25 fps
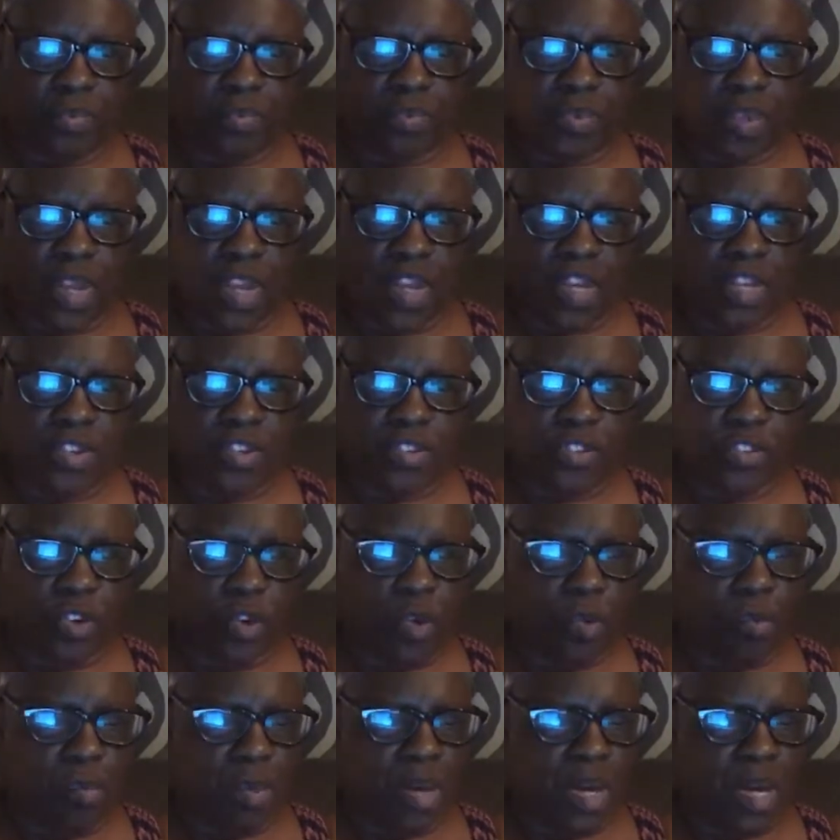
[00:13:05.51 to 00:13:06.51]
Thank you
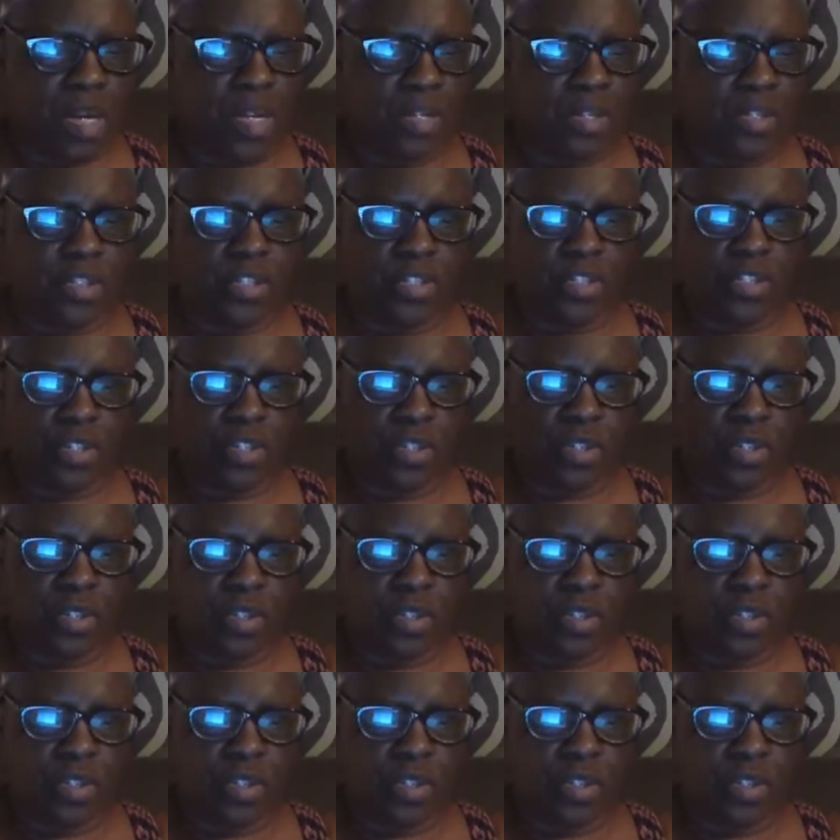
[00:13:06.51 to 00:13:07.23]
so much.